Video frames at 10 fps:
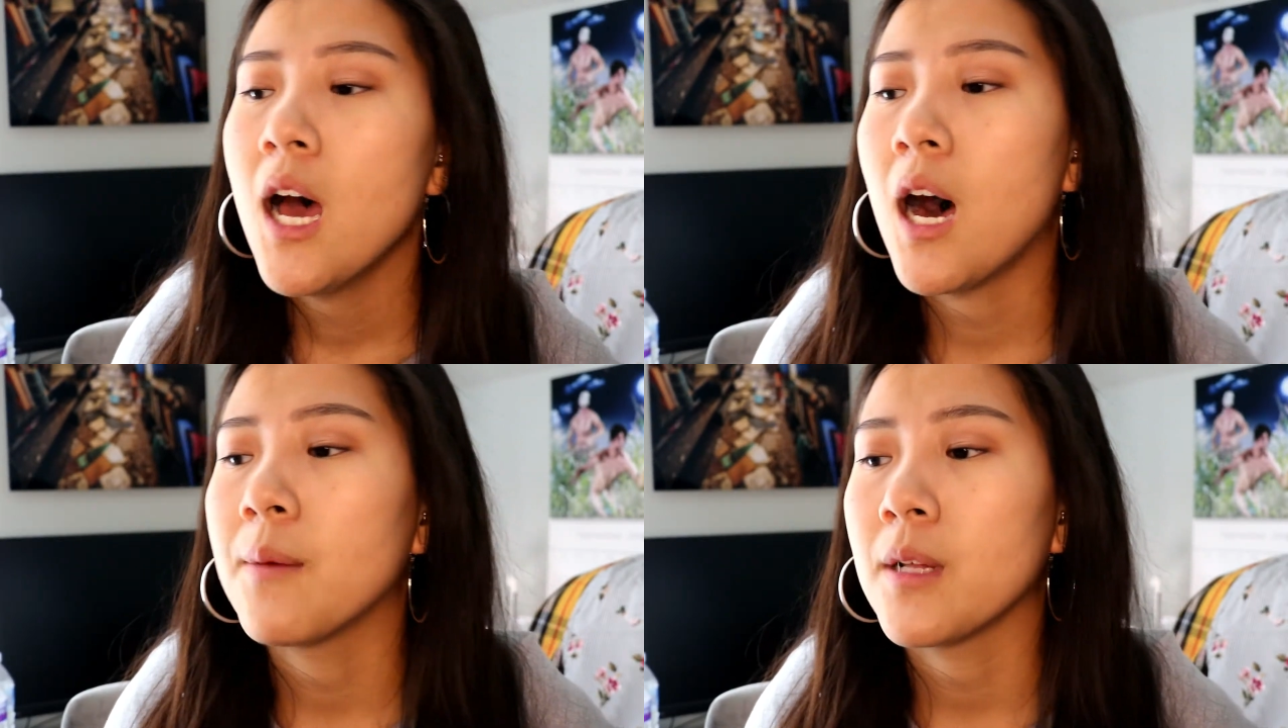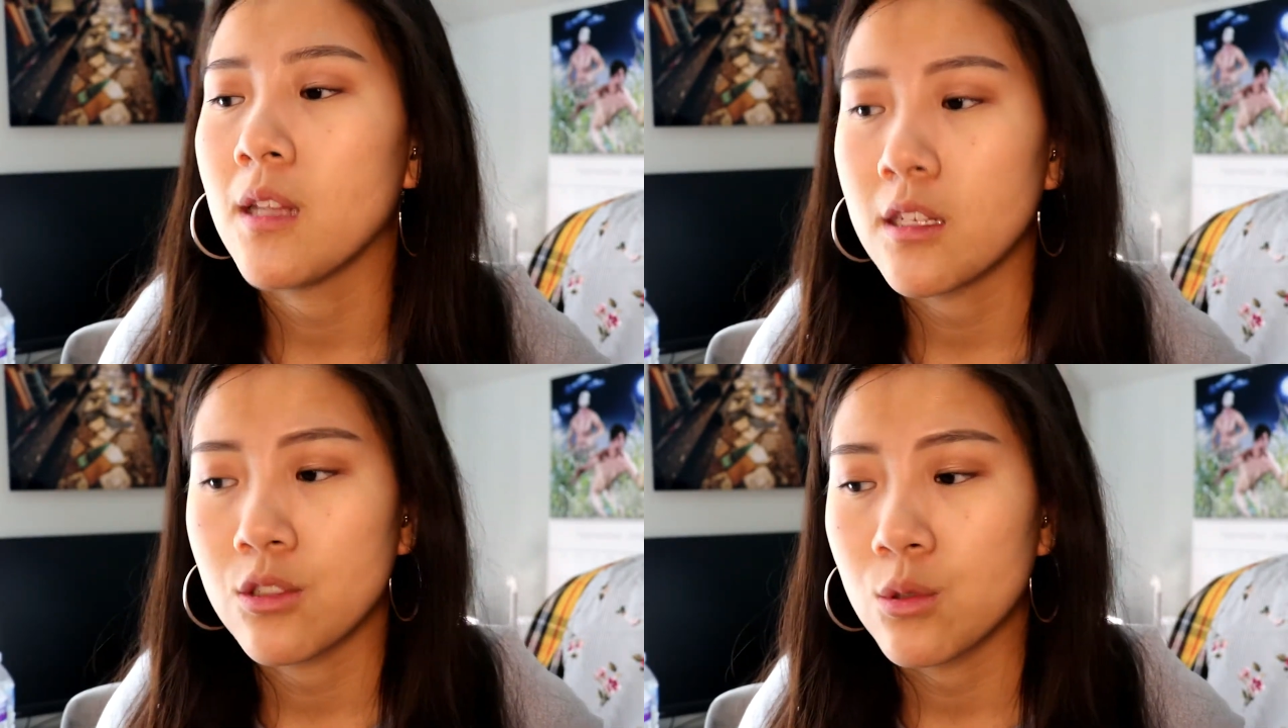A
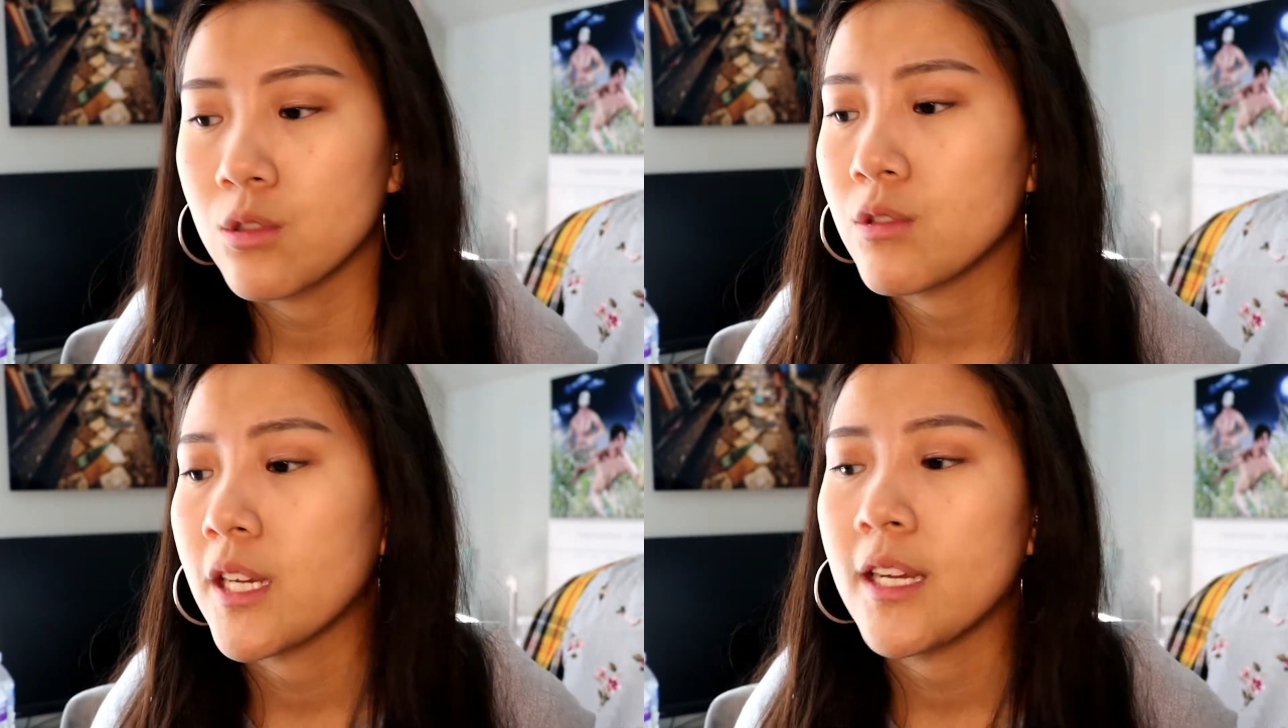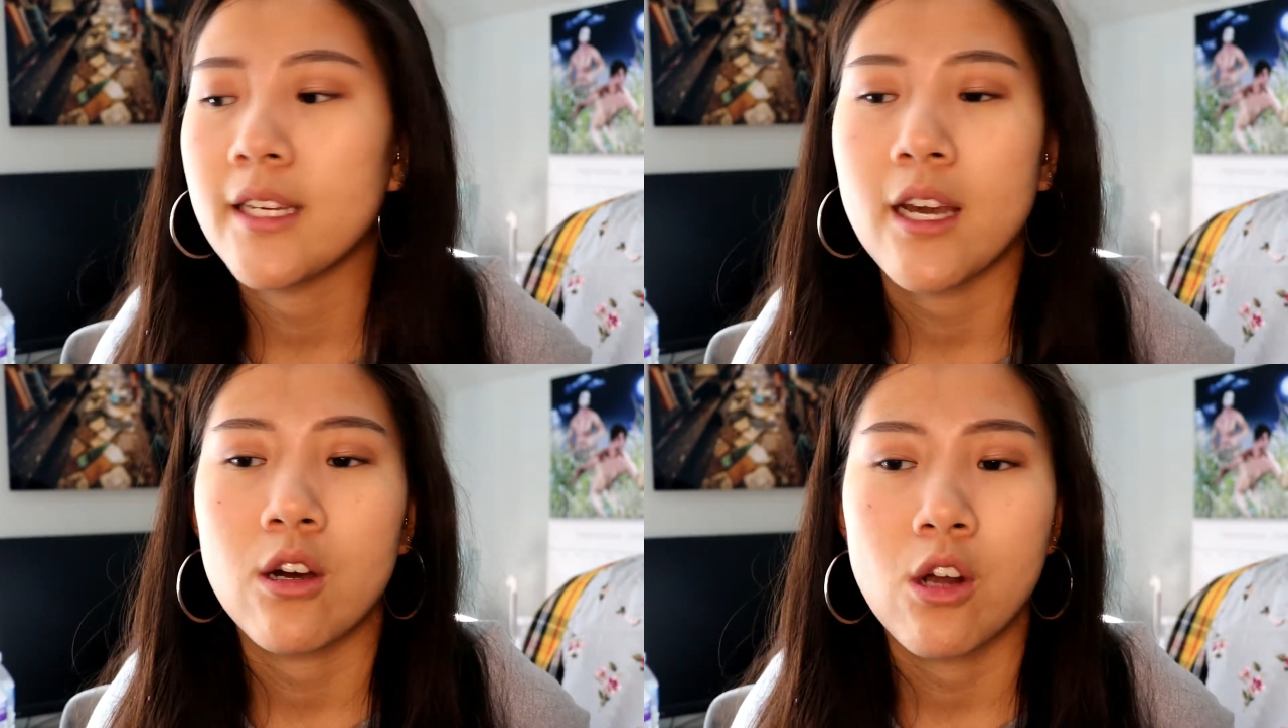lot of stores are taking
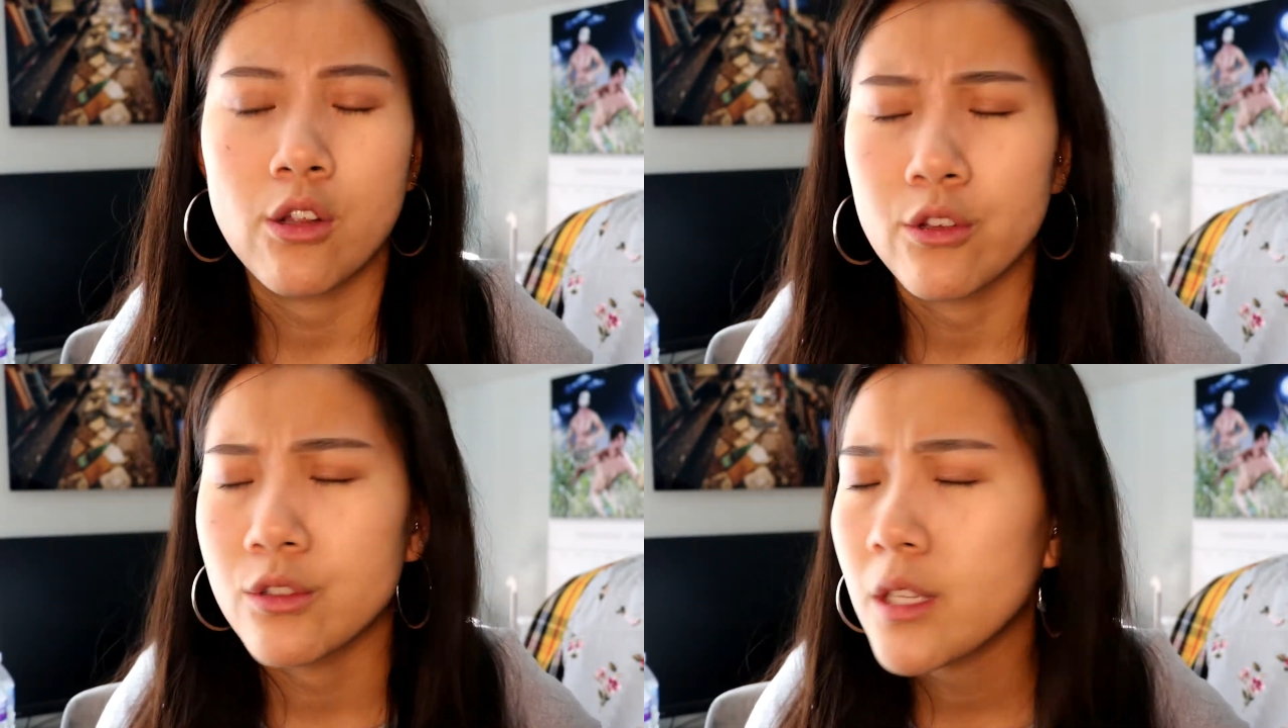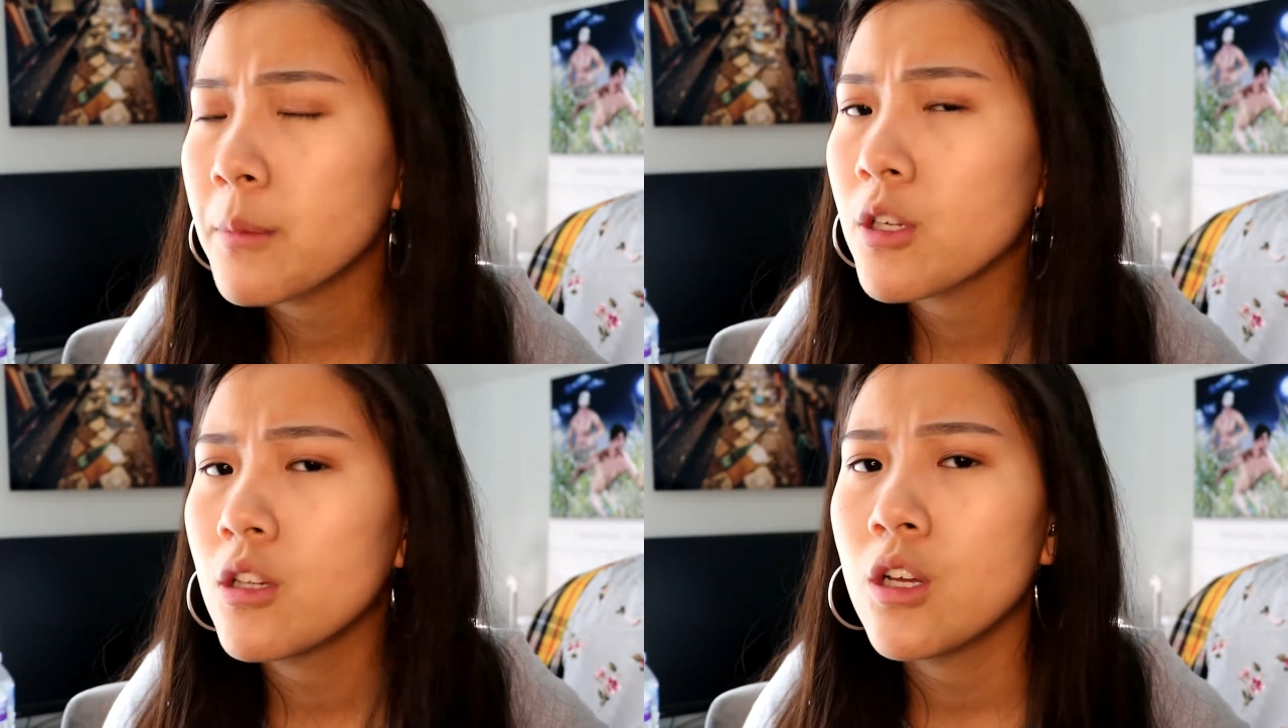down all their
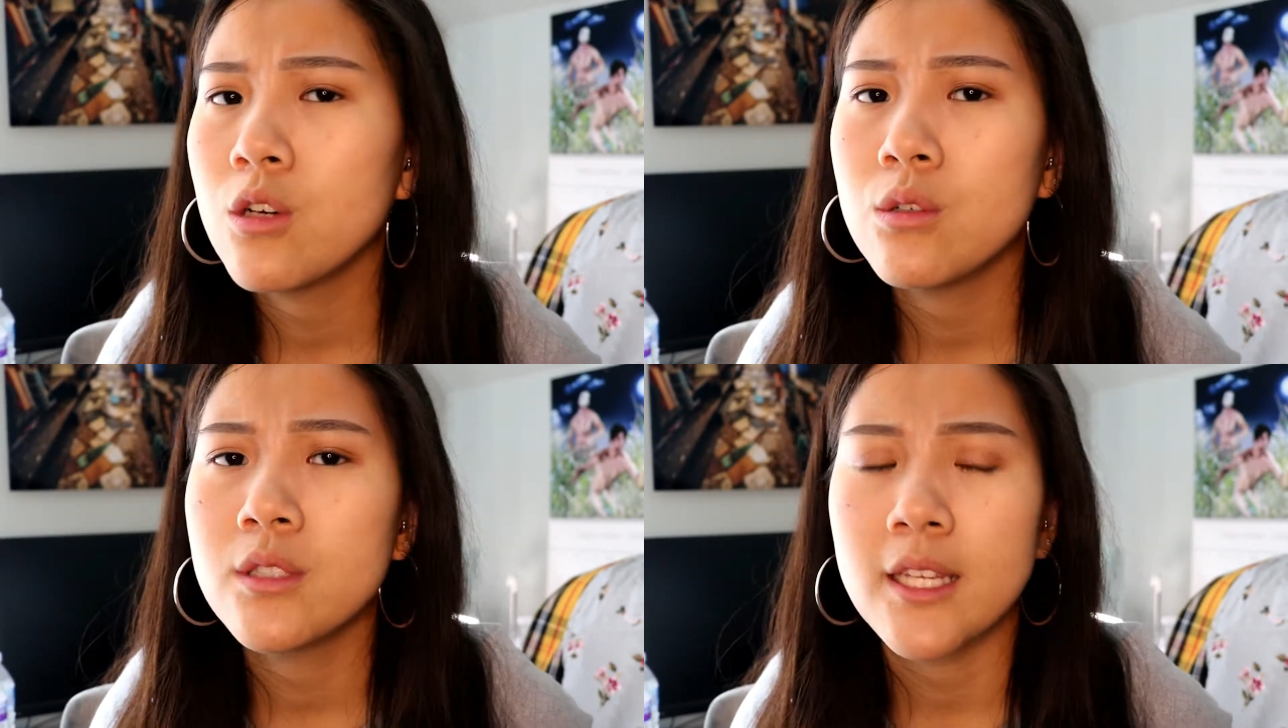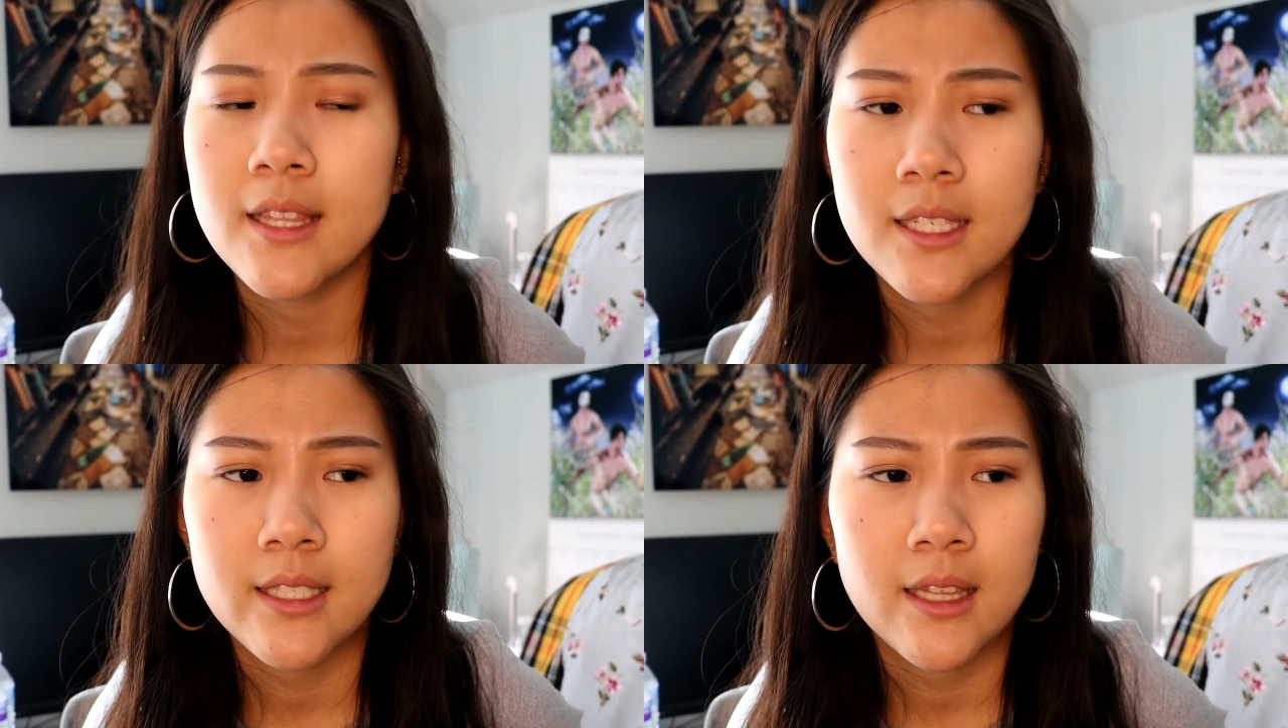summer clothes and
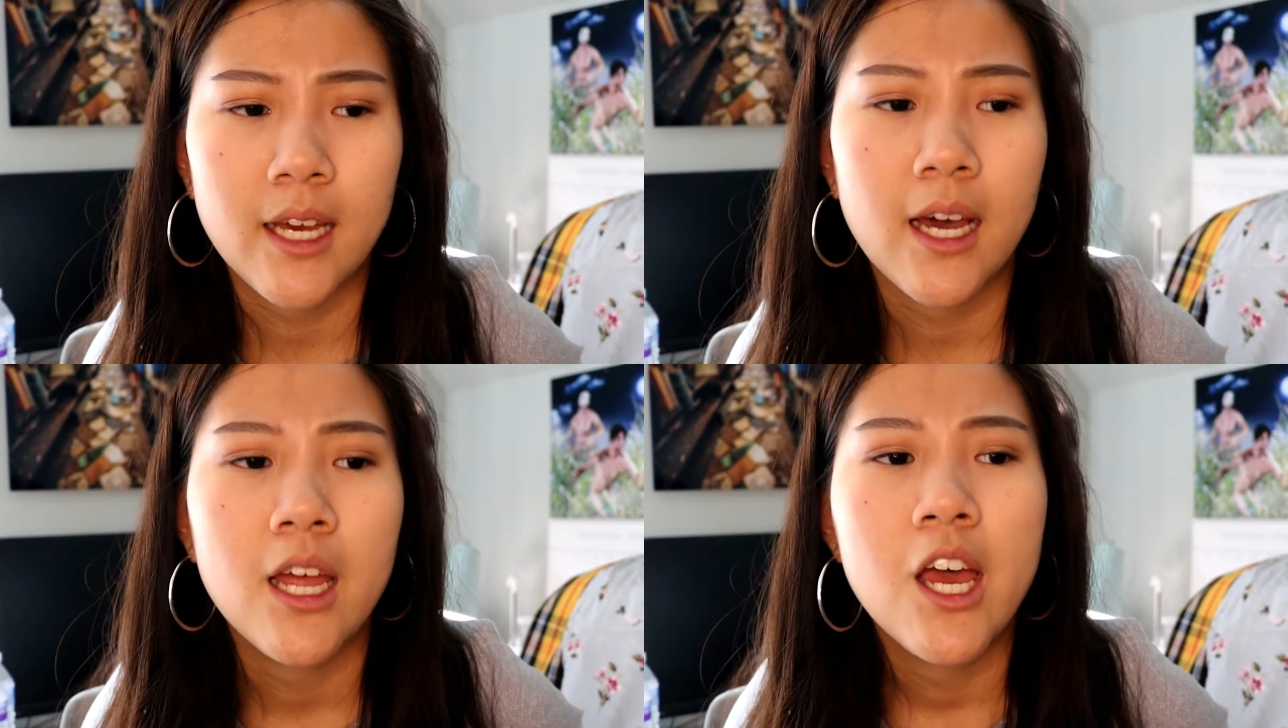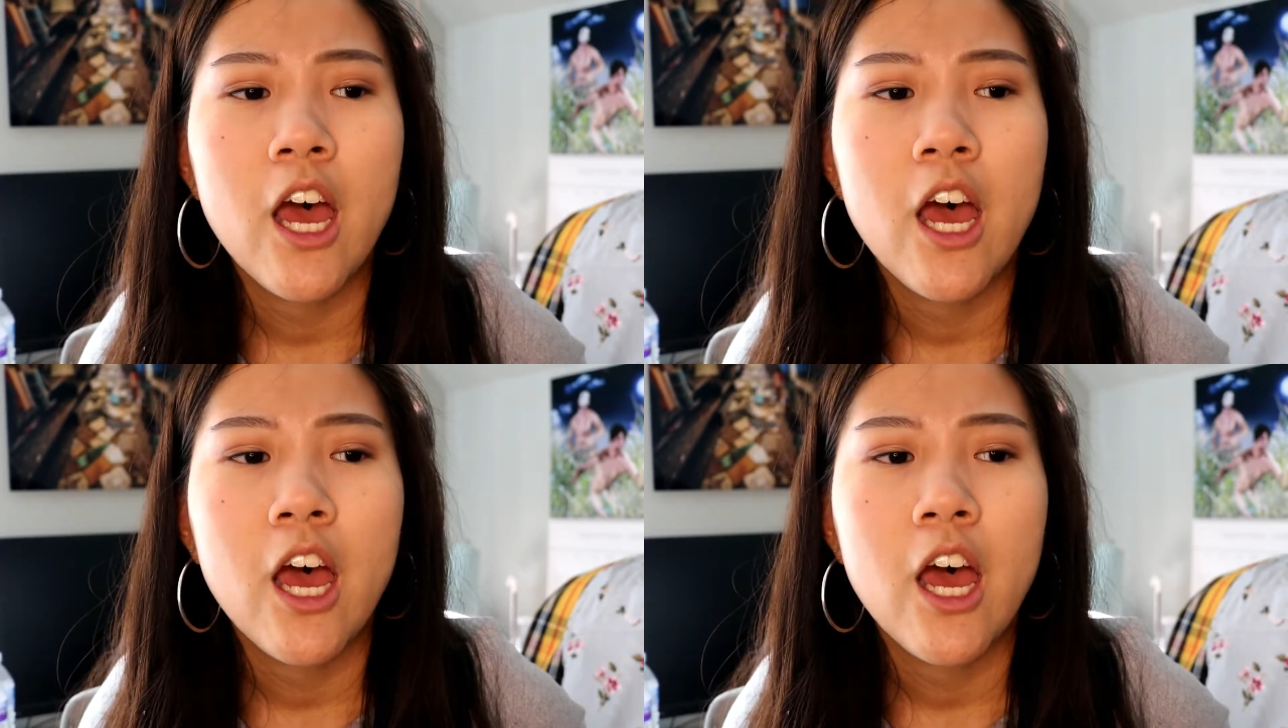things like that.